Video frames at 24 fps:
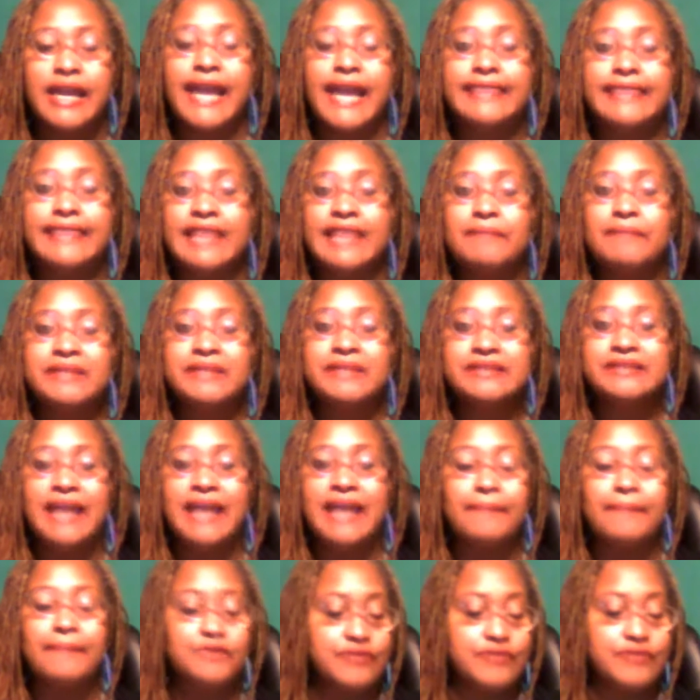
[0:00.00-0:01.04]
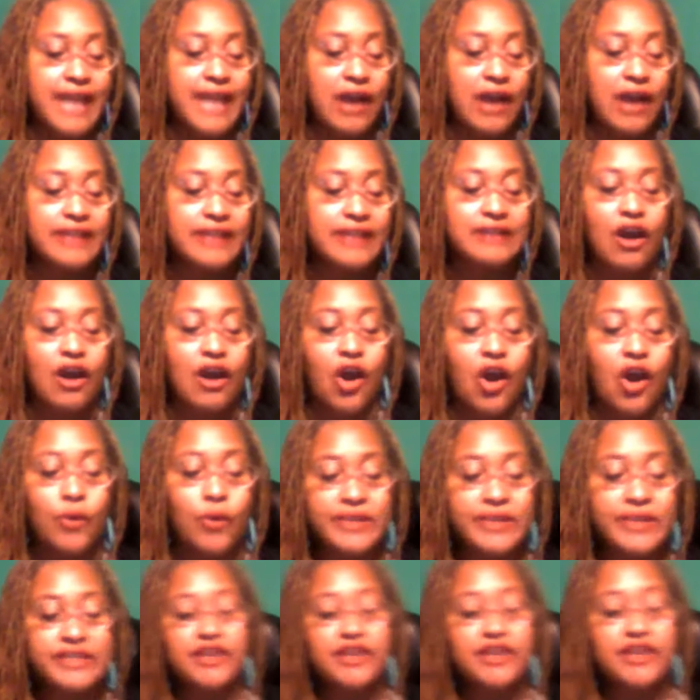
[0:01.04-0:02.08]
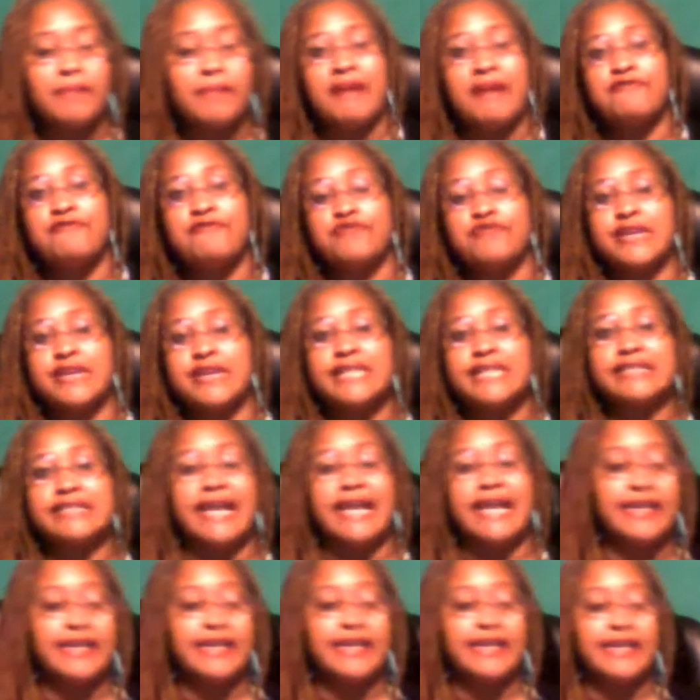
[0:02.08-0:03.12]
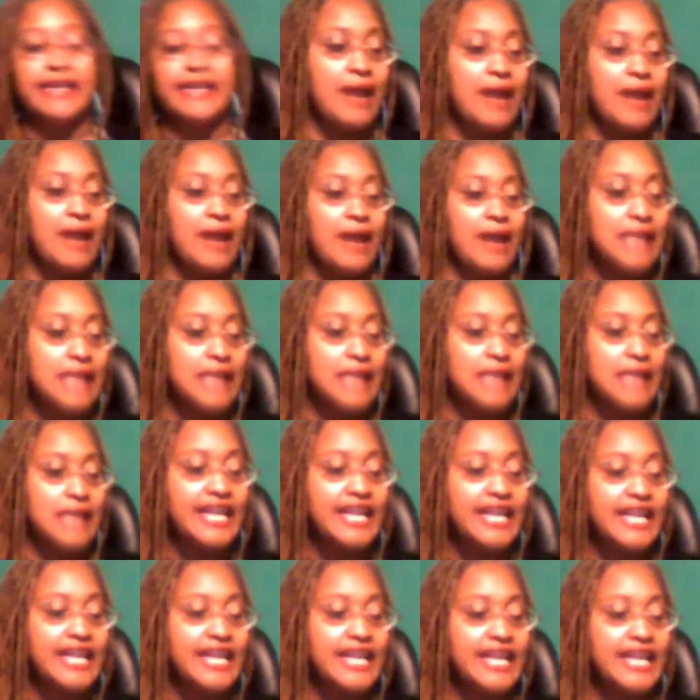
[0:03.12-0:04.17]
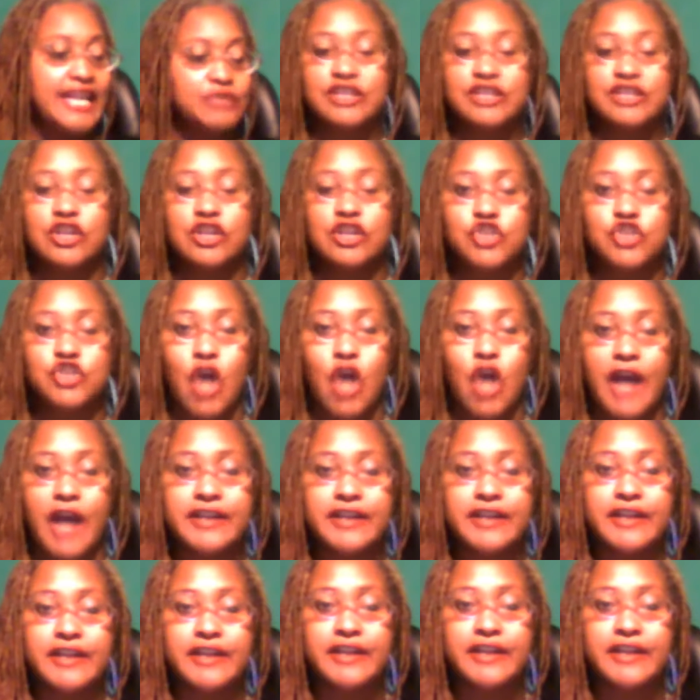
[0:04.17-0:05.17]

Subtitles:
And let me stop you now, because I always get on my friends and I get on my clients when they start talking to me